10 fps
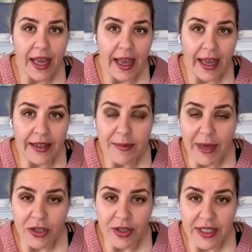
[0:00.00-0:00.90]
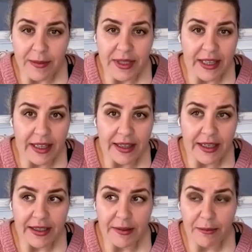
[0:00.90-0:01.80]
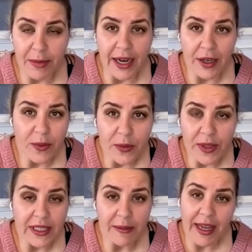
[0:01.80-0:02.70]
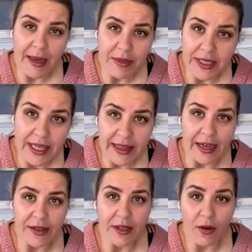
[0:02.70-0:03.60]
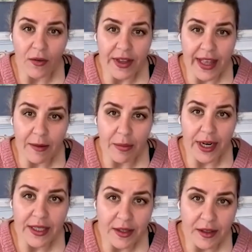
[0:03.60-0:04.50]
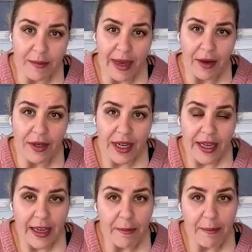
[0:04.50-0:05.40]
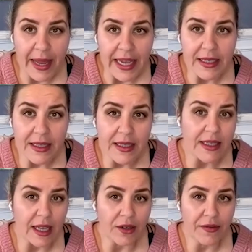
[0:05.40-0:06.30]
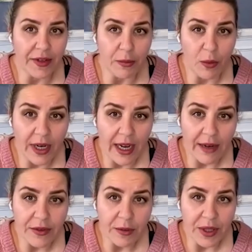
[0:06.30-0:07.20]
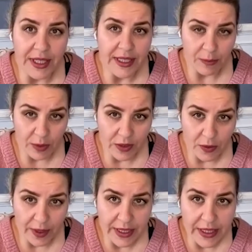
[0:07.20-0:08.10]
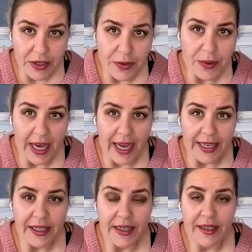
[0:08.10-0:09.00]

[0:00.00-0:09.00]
and the special stip said that the buyer was willing to pay up to 10,000 over that appraisal amount, it makes the seller feel more comfortable that someone's going to do that.